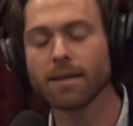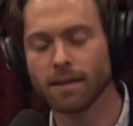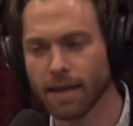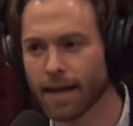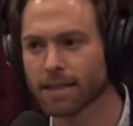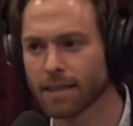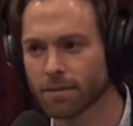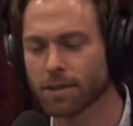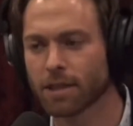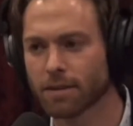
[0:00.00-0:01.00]
Yes, this
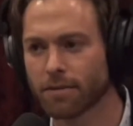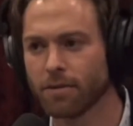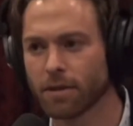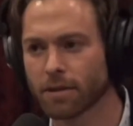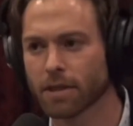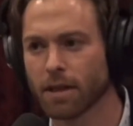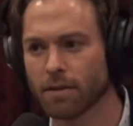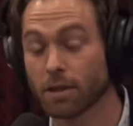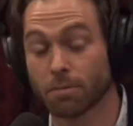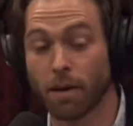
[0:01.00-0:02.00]
was just a few years ago.
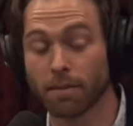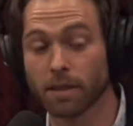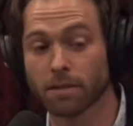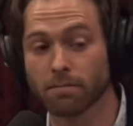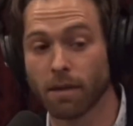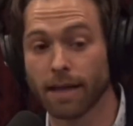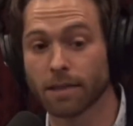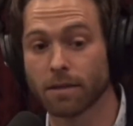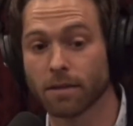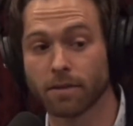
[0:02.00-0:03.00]
This is probably his last
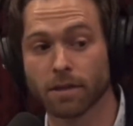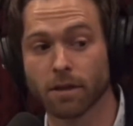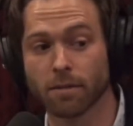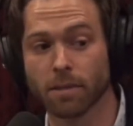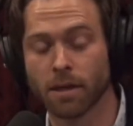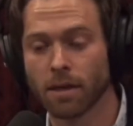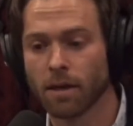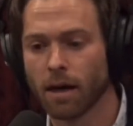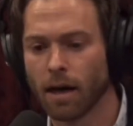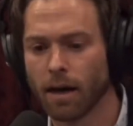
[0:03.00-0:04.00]
year of his term.
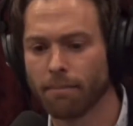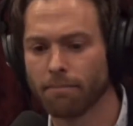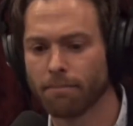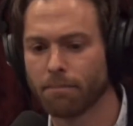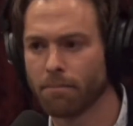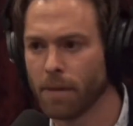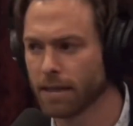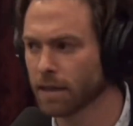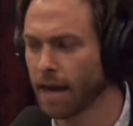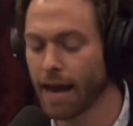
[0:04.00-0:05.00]
I
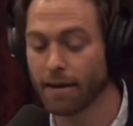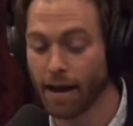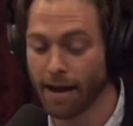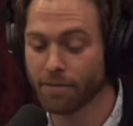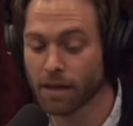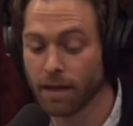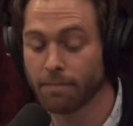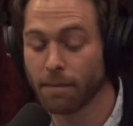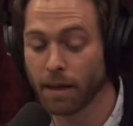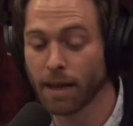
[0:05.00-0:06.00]
have the
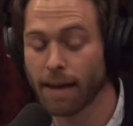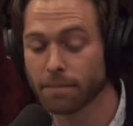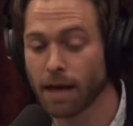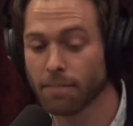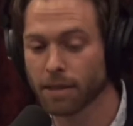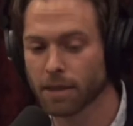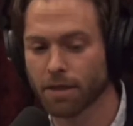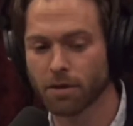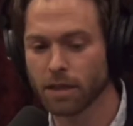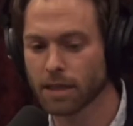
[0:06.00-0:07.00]
clip on my laptop. It's a
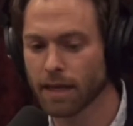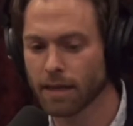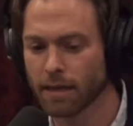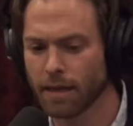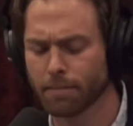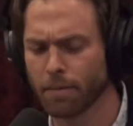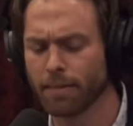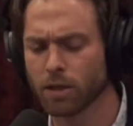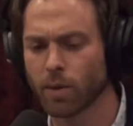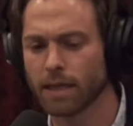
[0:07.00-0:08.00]
30-second clip, or
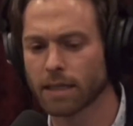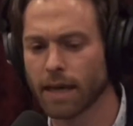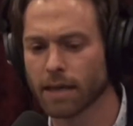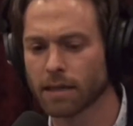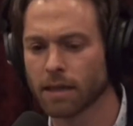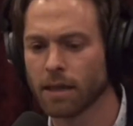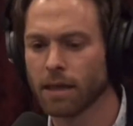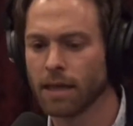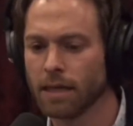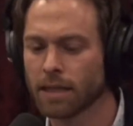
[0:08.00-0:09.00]
maybe 20 seconds.
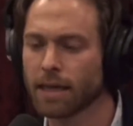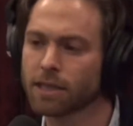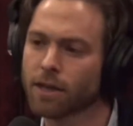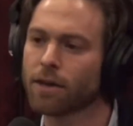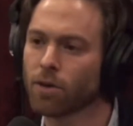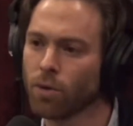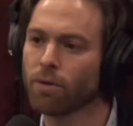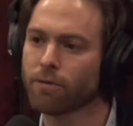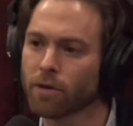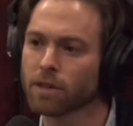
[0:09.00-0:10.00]
He said it's going to
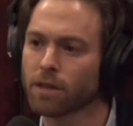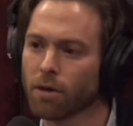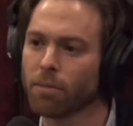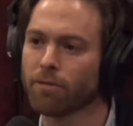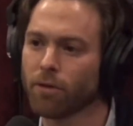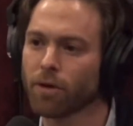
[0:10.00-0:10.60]
cool first, though, before,